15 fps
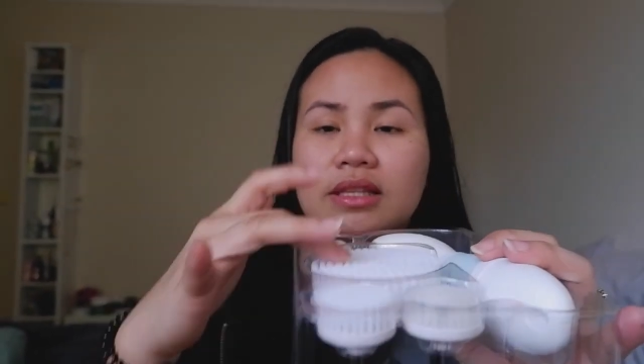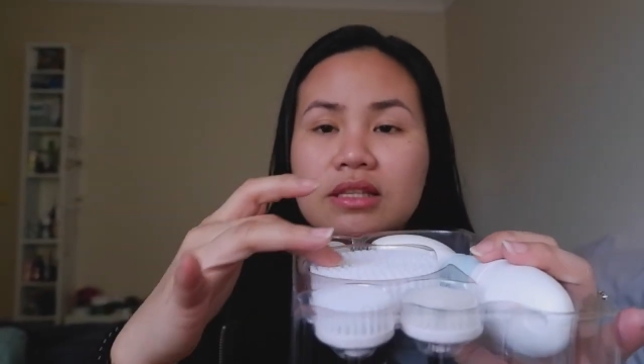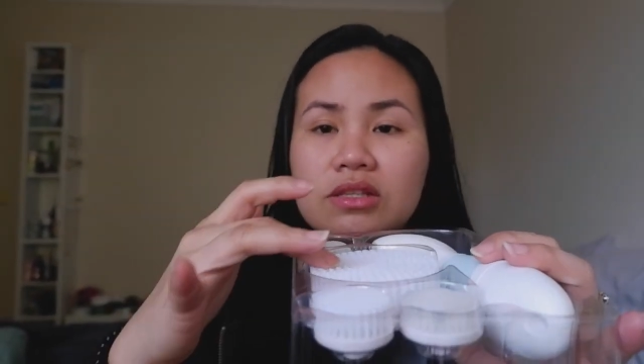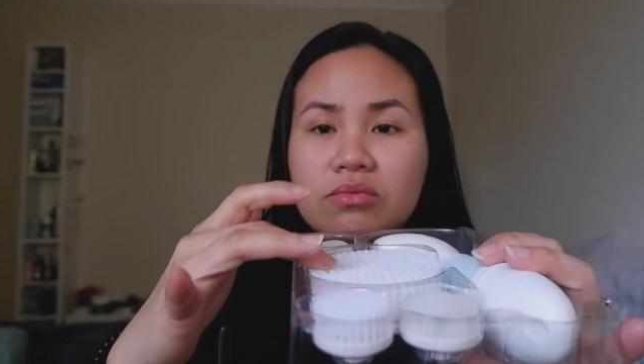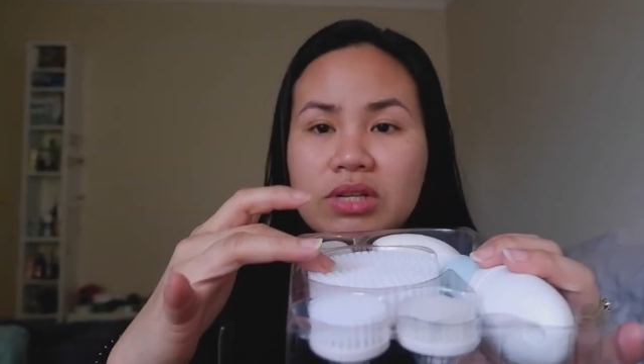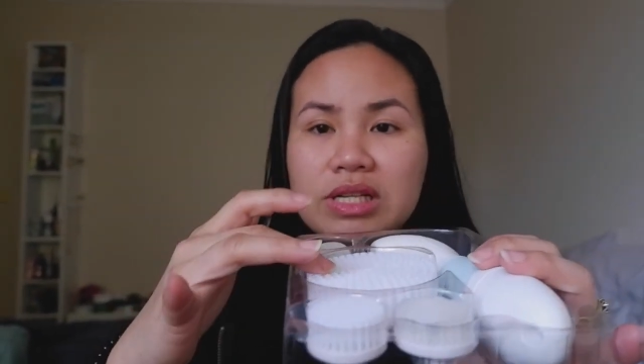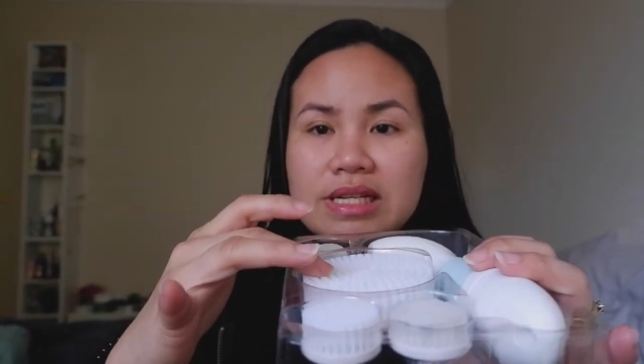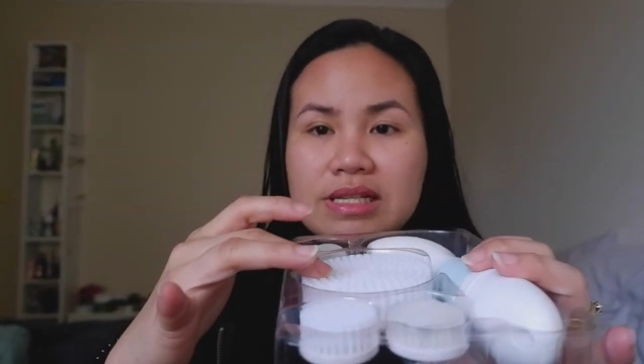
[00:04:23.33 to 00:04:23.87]

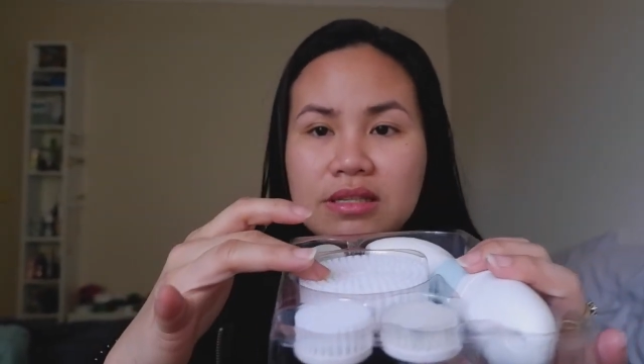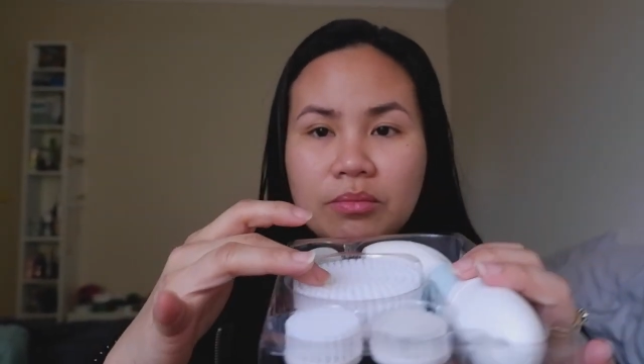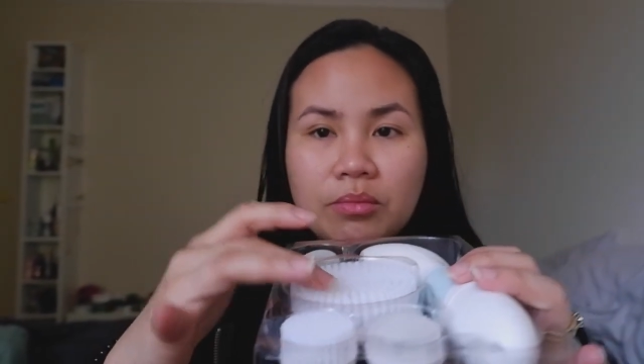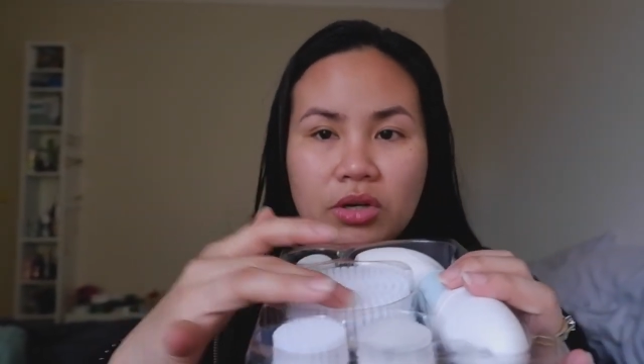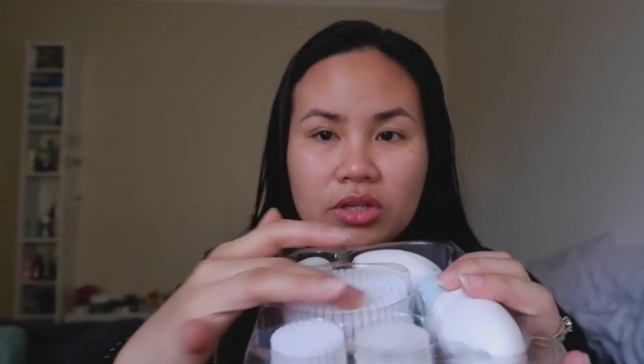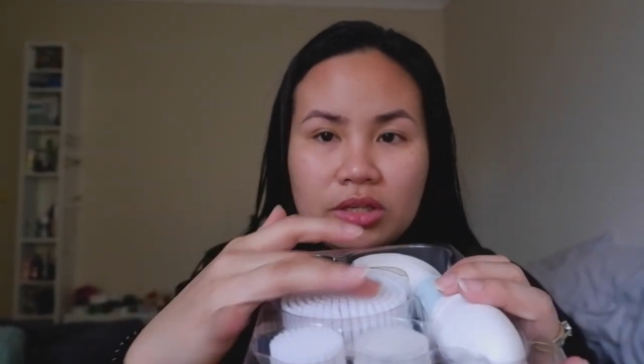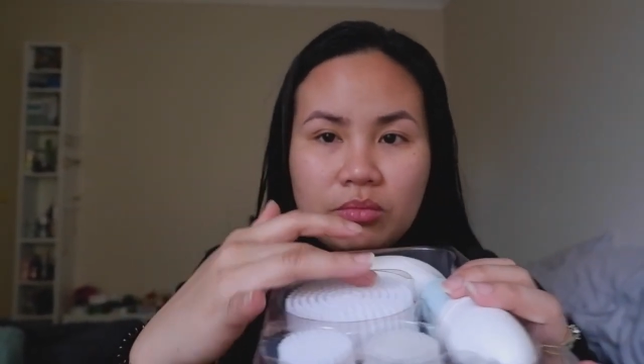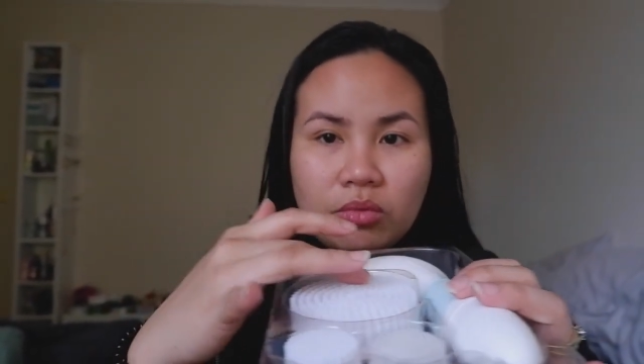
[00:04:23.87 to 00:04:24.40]
This one is the
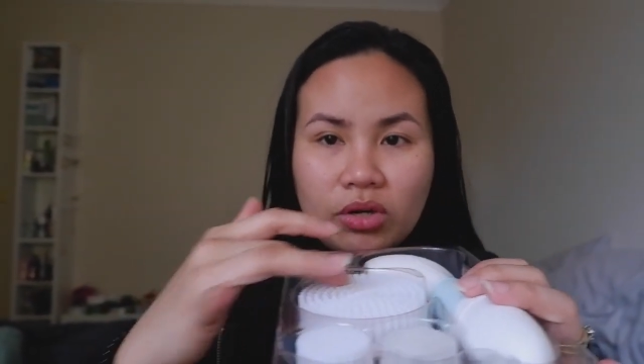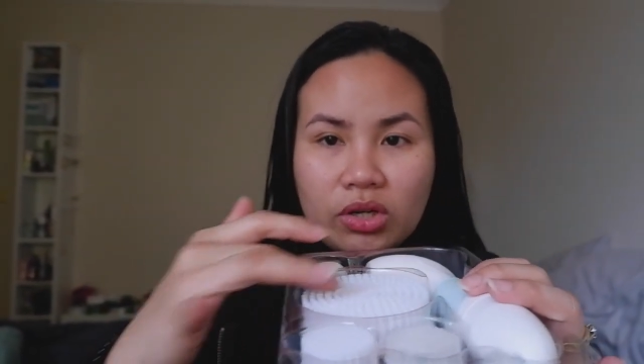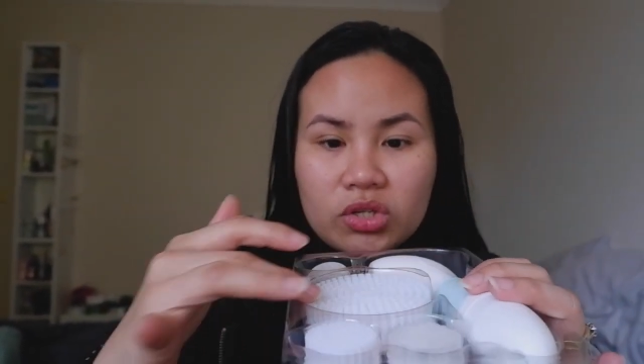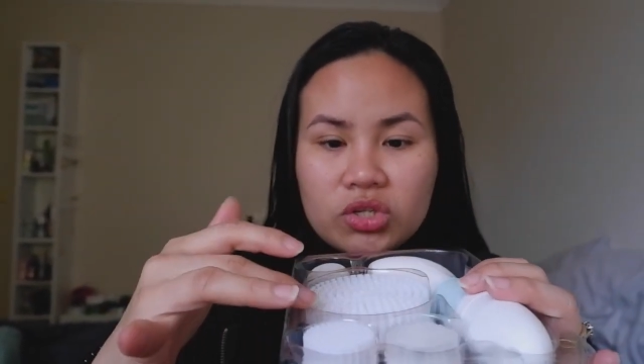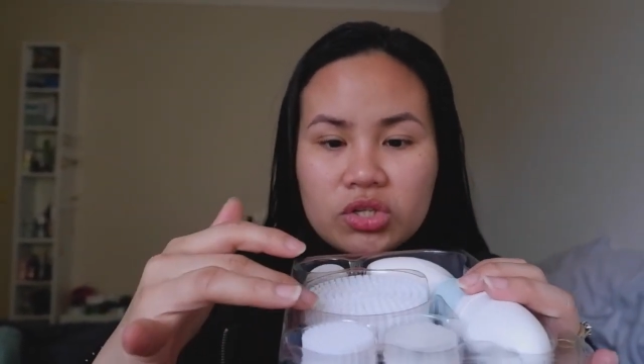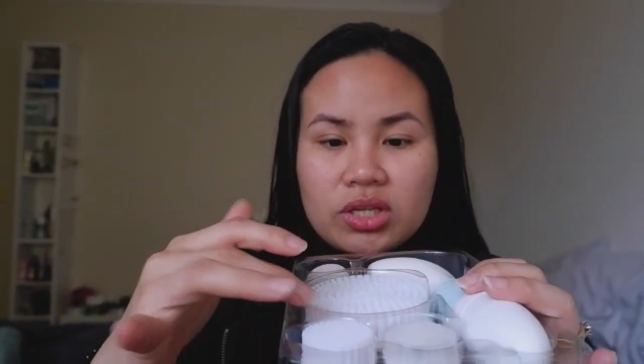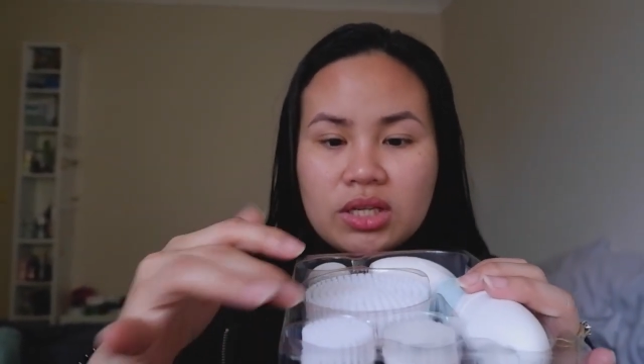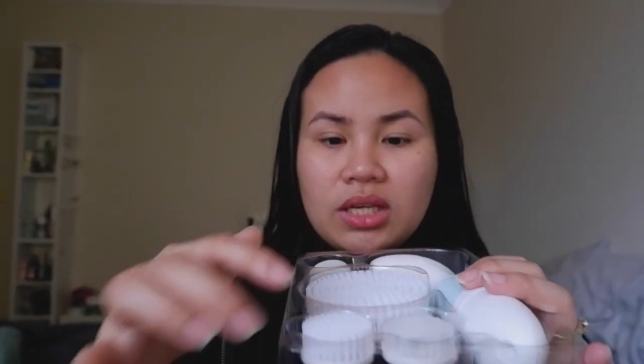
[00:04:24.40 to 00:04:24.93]
body
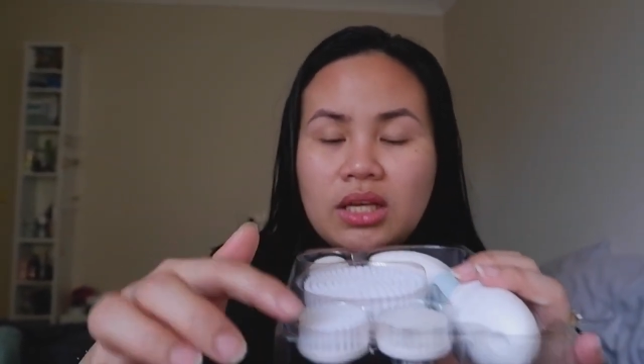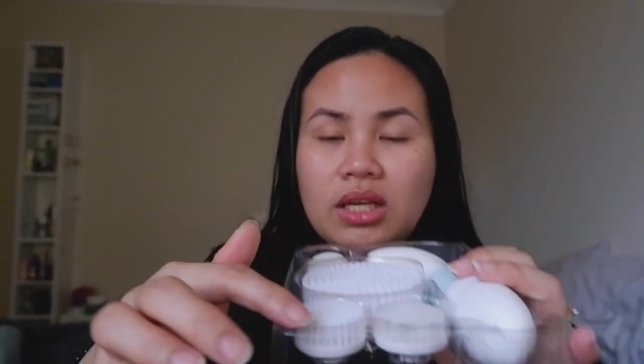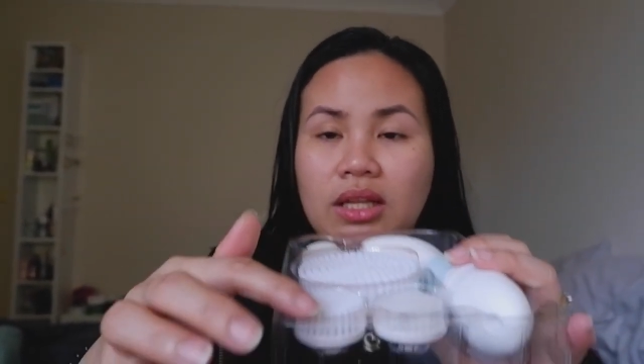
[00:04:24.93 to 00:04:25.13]
brush.